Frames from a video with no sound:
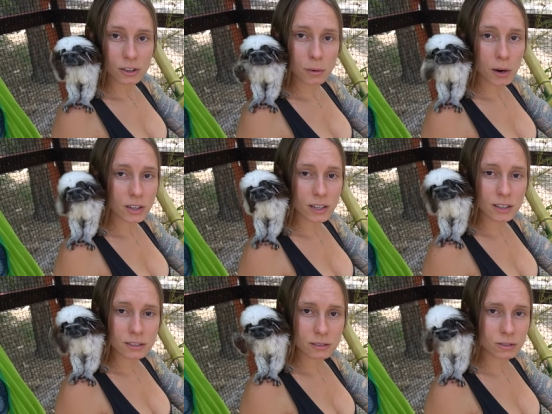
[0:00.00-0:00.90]
They're
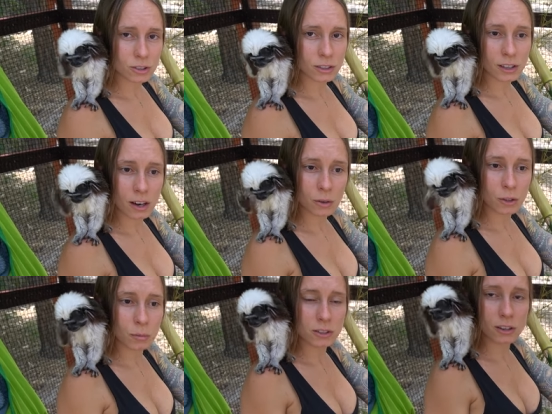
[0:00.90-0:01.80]
monkeys, just like how
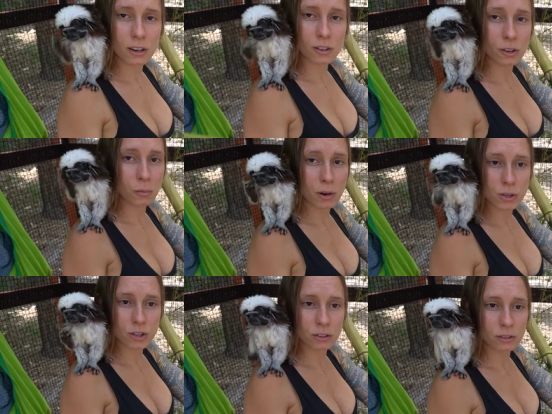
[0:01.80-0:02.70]
humans are. They're
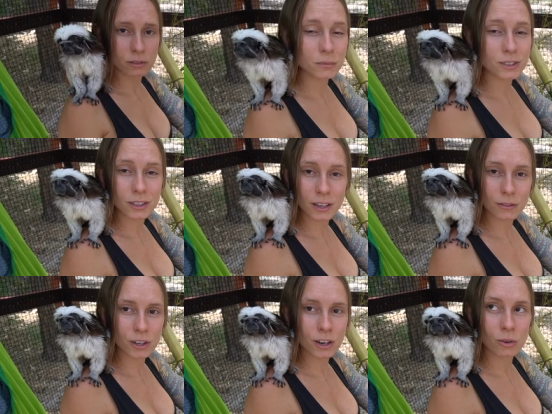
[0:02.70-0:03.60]
emotional, so you
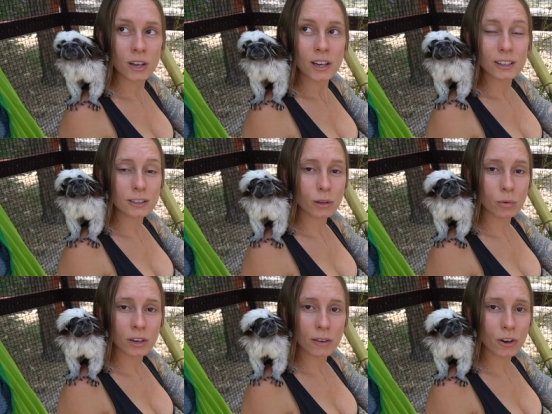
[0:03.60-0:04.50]
never know. That's why
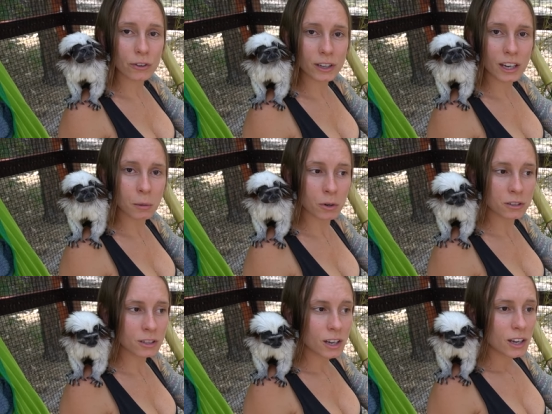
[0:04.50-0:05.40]
we're gonna have all the
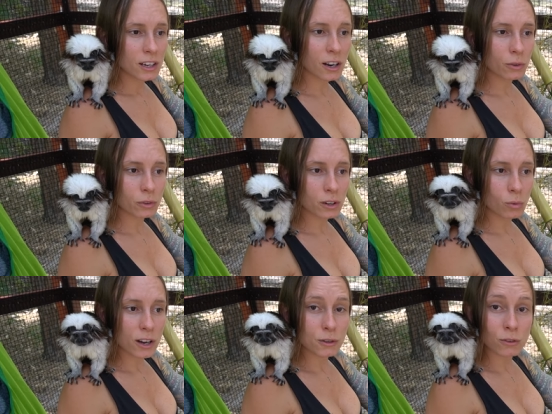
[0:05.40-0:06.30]
cameras, not only to
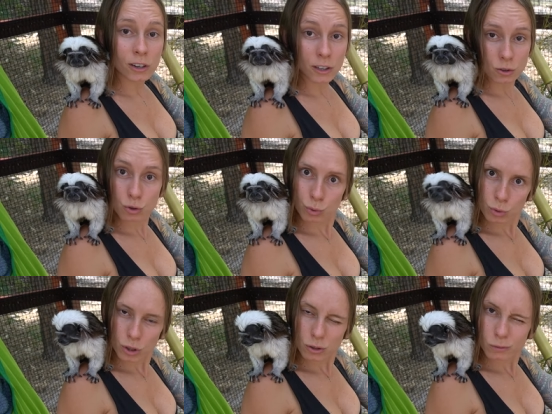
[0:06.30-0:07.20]
watch for any
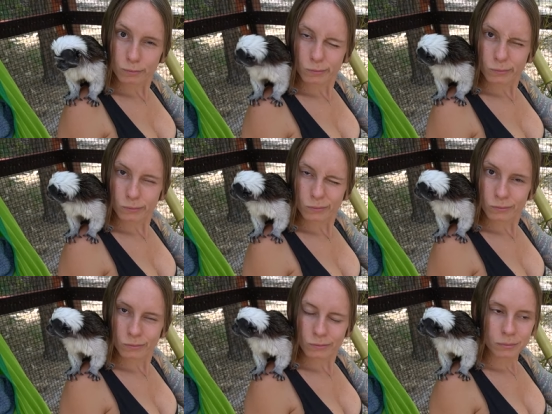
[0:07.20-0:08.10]
intruders,
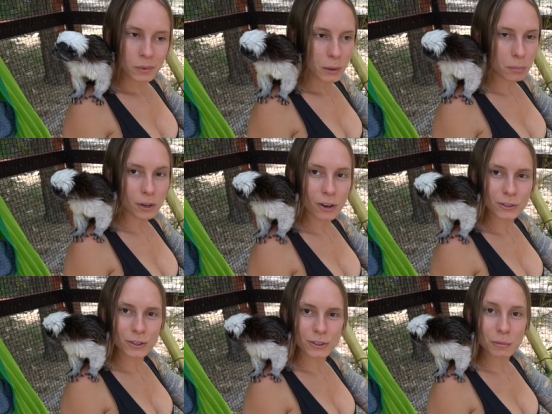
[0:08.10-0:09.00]
but
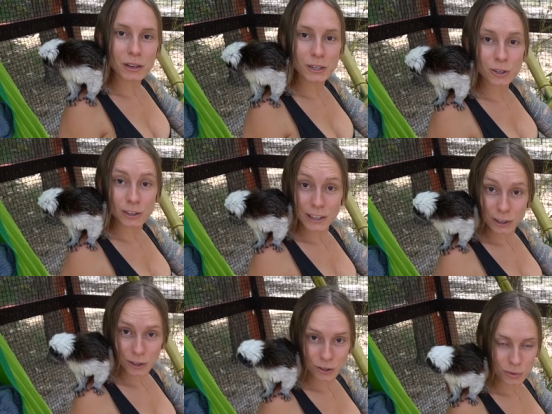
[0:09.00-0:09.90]
also to make sure that
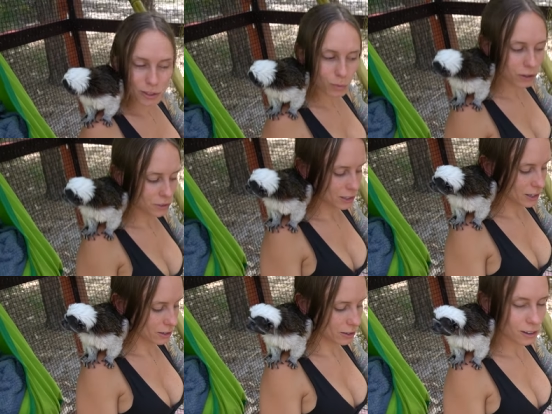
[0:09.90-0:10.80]
they're doing well
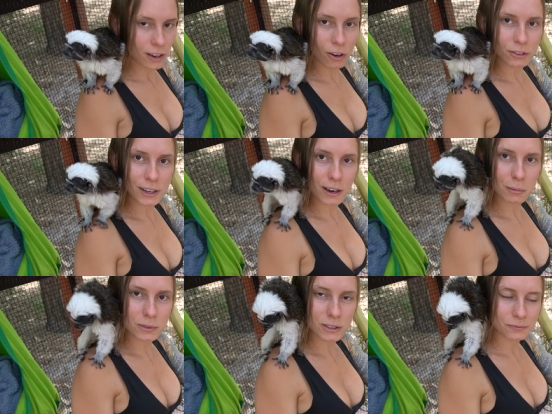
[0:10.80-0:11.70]
together at all
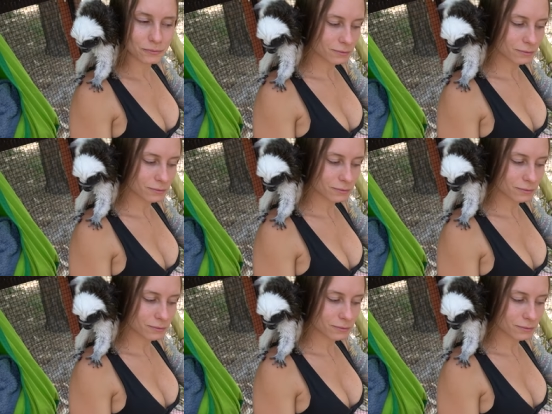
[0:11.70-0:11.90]
times.